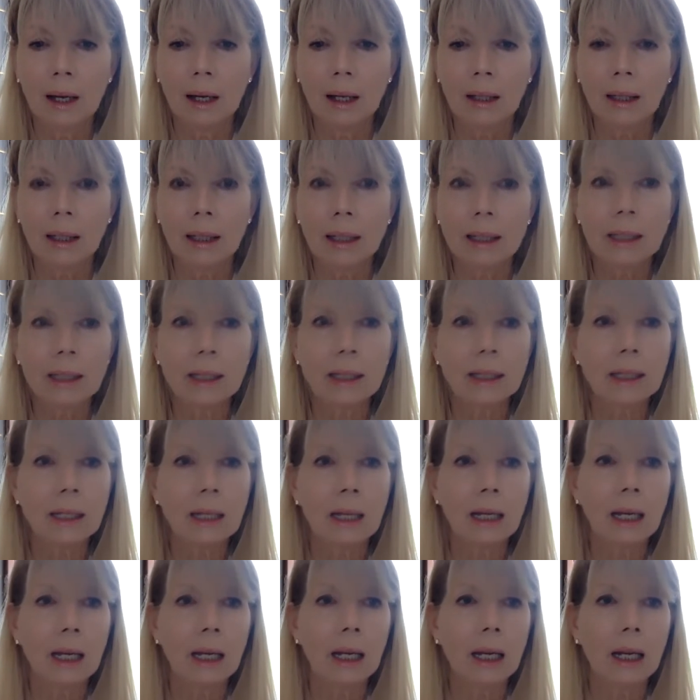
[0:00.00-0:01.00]
Let's
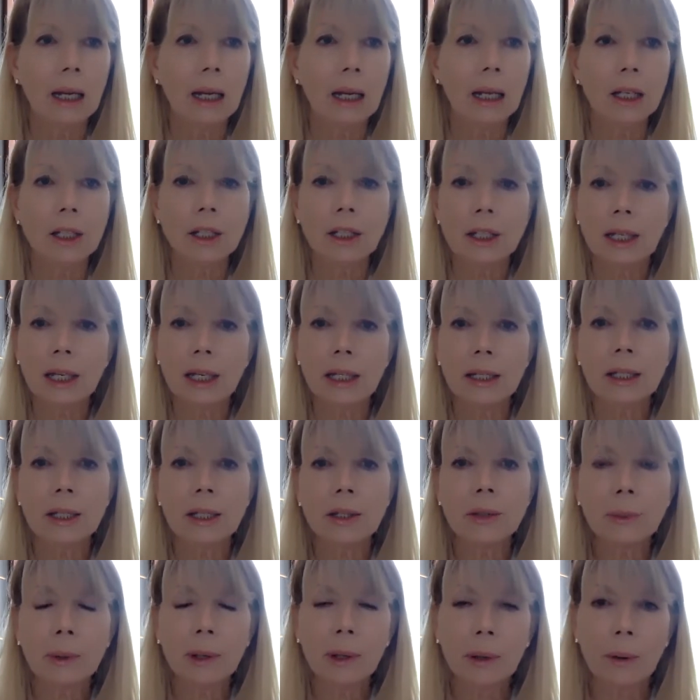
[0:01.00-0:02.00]
see. It says
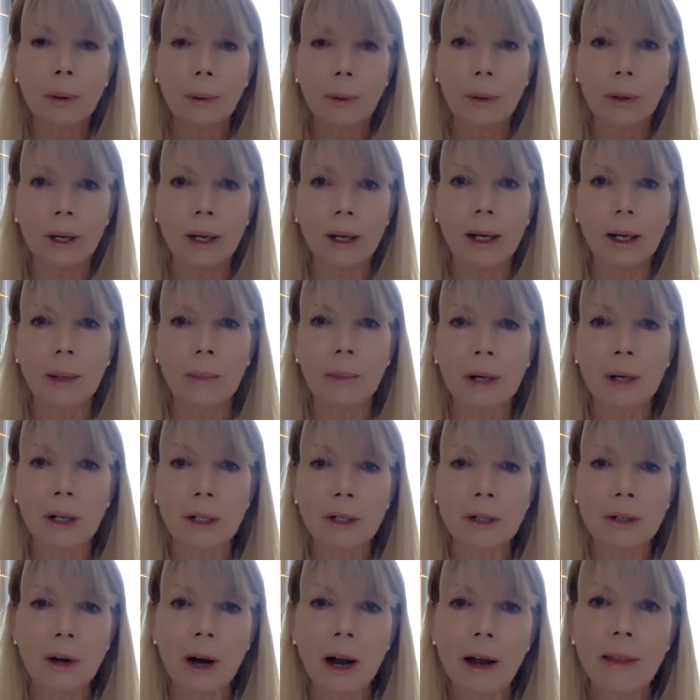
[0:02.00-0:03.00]
it's recording, and I'm going to
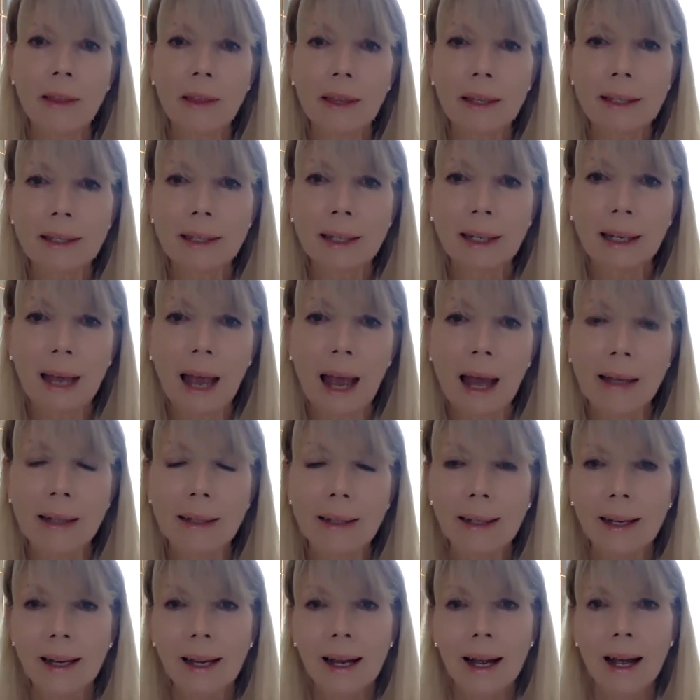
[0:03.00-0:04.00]
try this again.
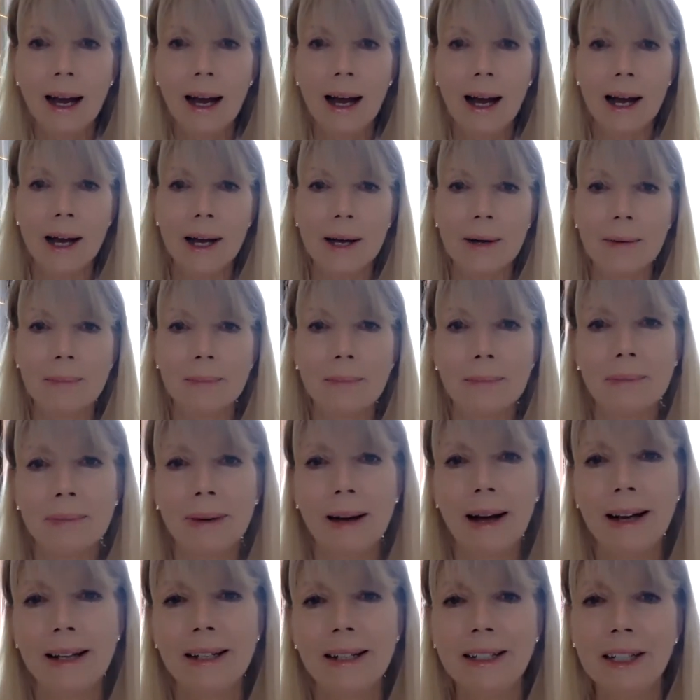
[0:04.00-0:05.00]

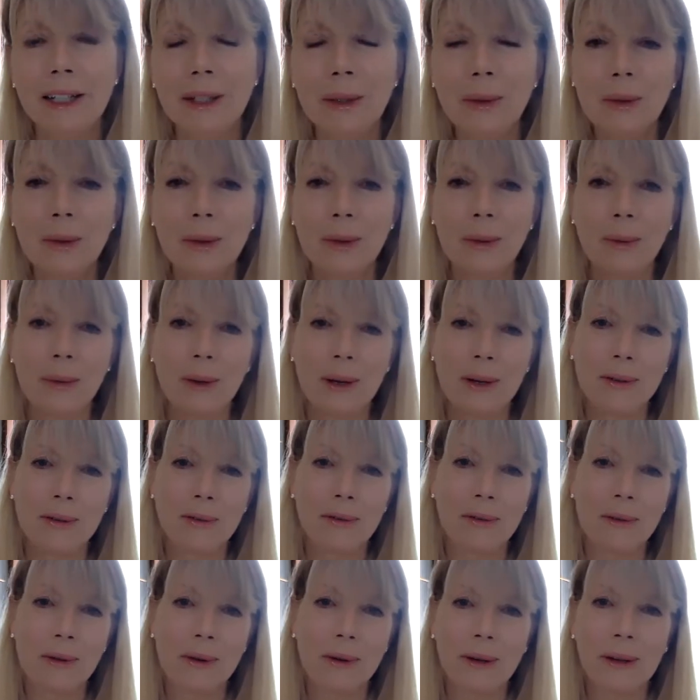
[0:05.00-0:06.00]
I did one
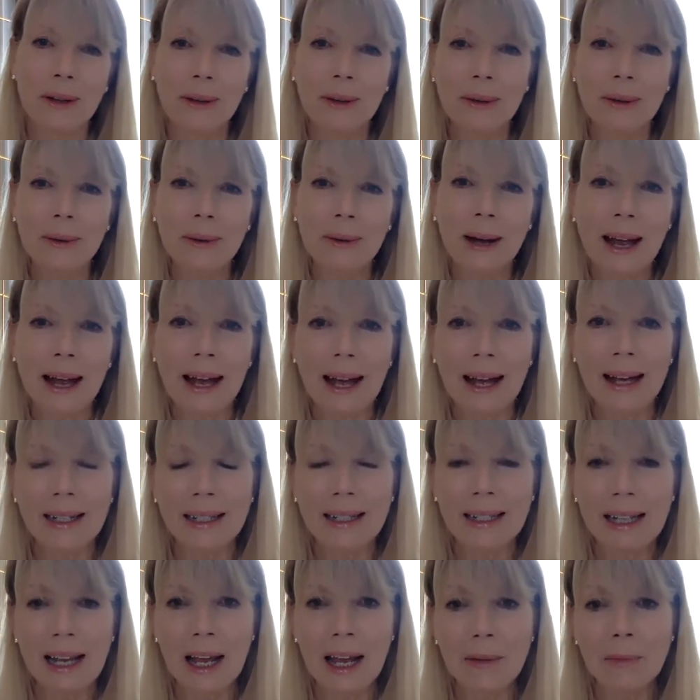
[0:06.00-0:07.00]
for you, and
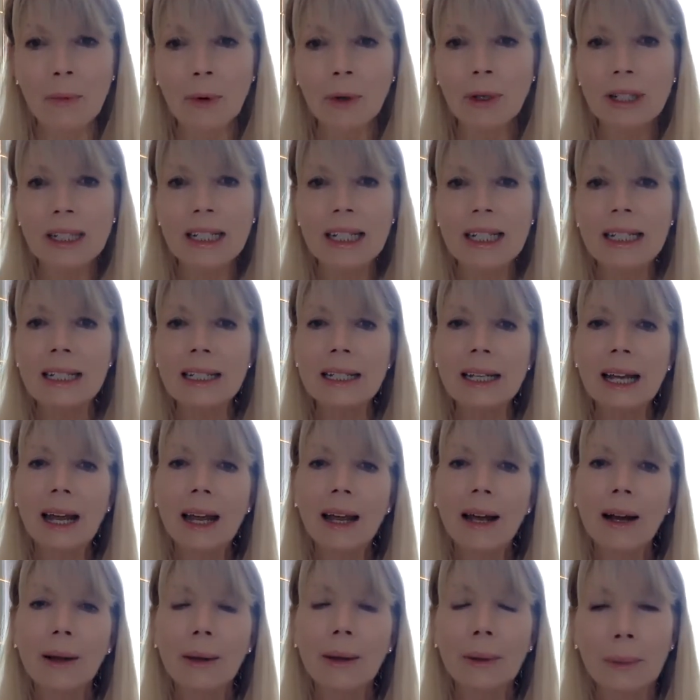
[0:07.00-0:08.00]
it had more
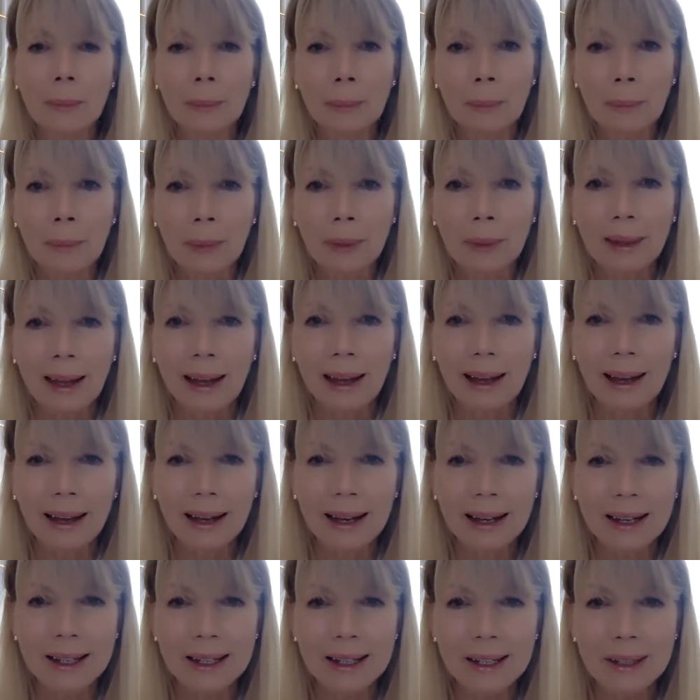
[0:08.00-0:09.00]
detail
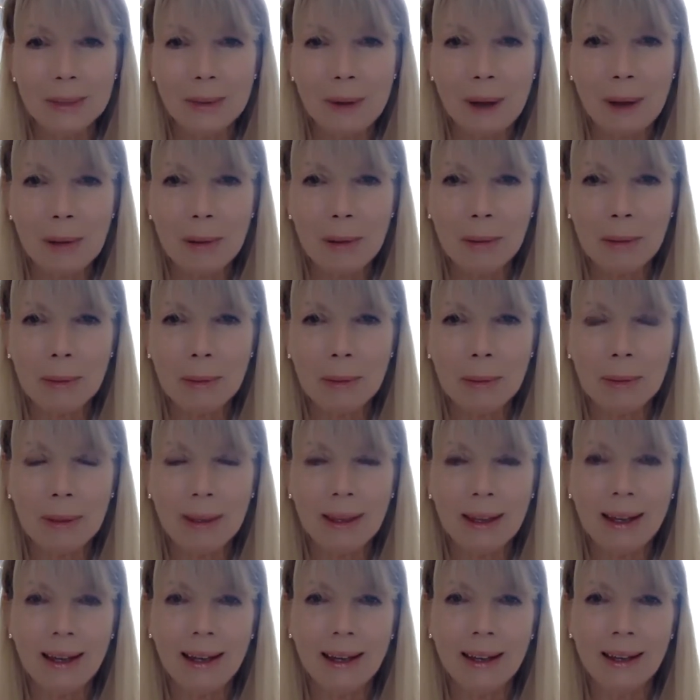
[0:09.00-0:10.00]
and
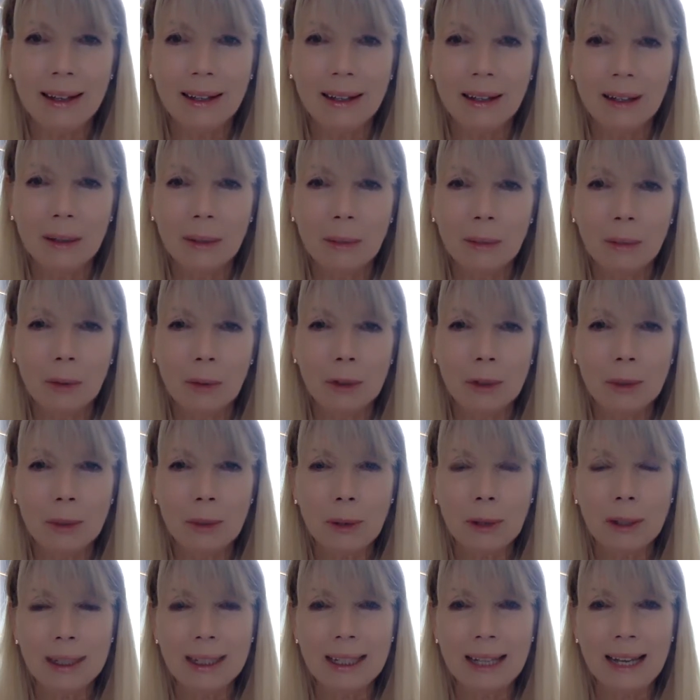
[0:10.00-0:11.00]
probably more
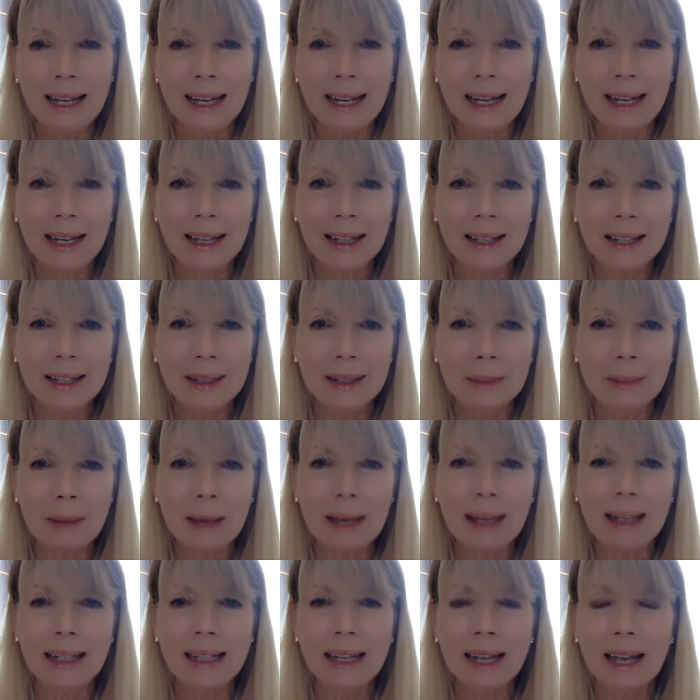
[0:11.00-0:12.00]
spontaneous,
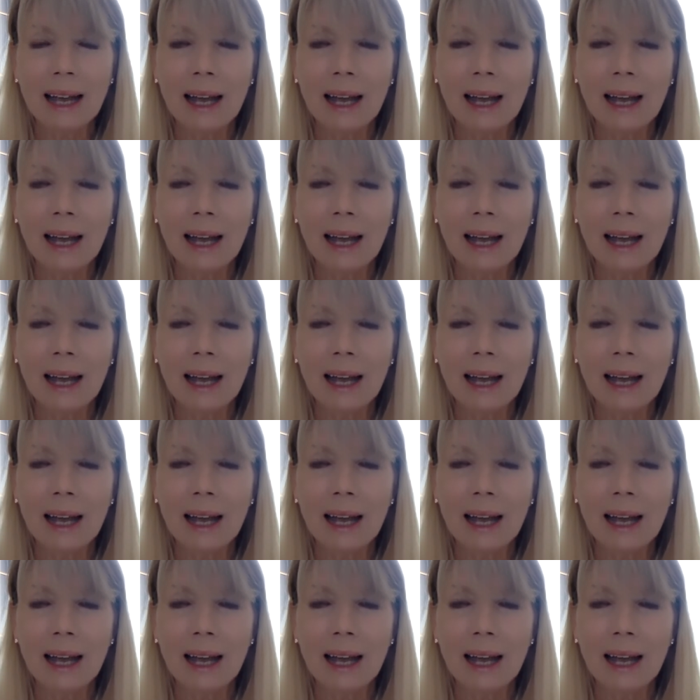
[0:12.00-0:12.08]
but